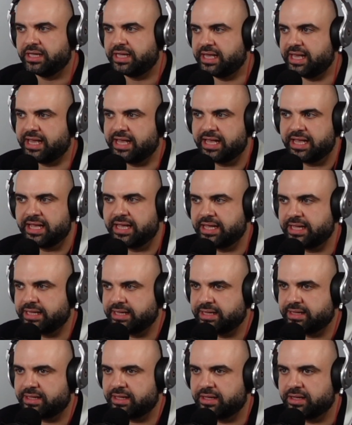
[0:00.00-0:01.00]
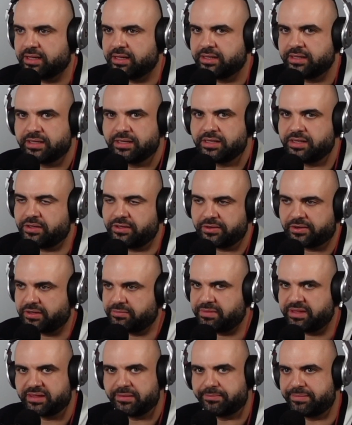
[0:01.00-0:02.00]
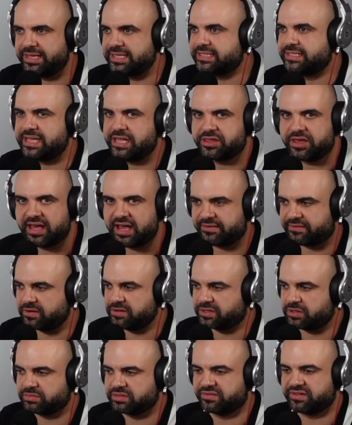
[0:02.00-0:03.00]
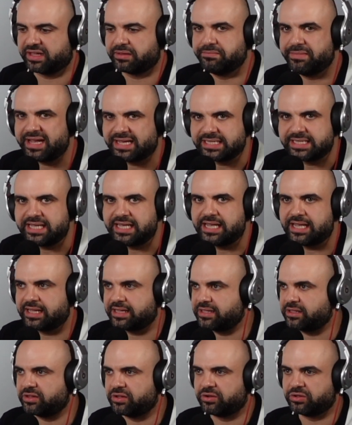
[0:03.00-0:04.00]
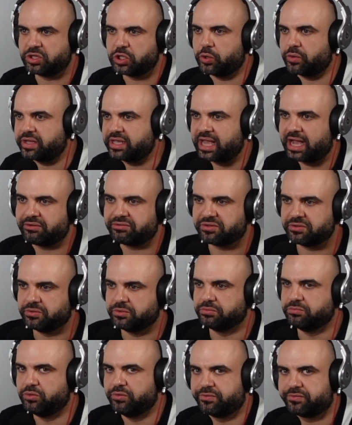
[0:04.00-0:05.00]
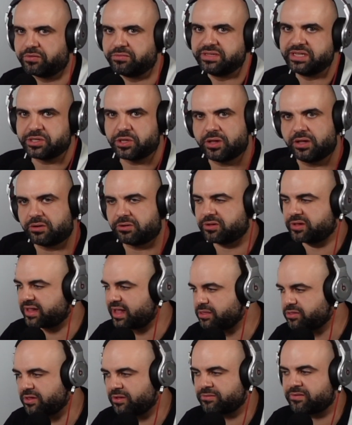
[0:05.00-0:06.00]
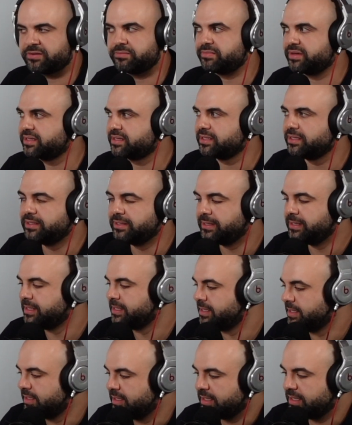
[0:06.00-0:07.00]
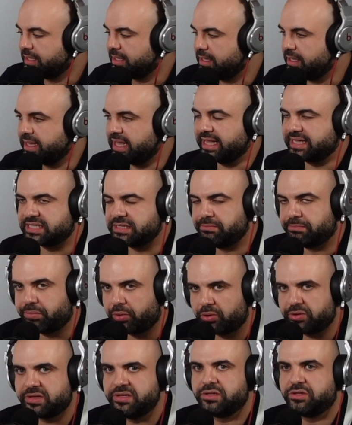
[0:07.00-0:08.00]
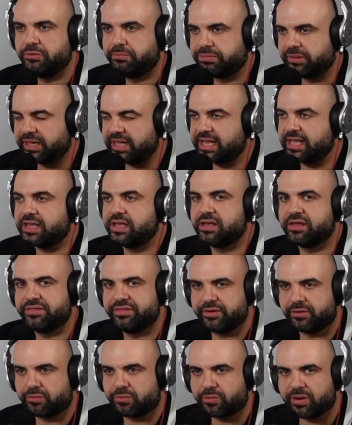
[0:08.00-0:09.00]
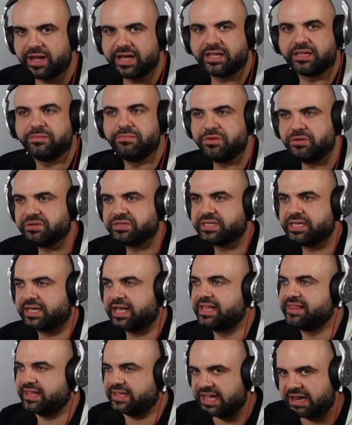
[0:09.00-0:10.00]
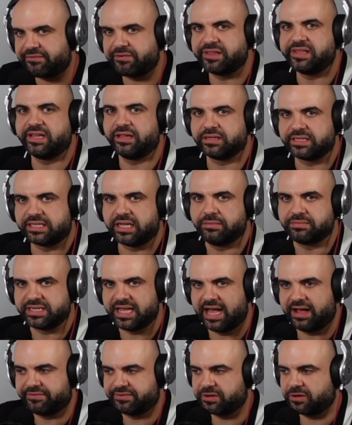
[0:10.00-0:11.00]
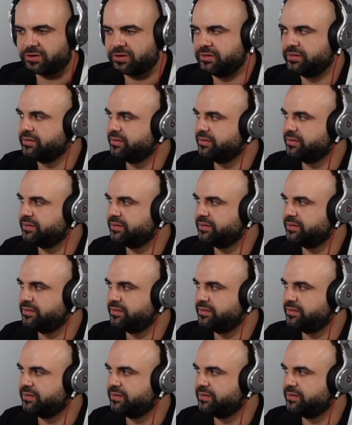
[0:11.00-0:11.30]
And you could be the best DJ ever in terms of like mixing and, you know, knowing how to move from this genre to that genre, but it's important to play the right music, and then everything else comes after.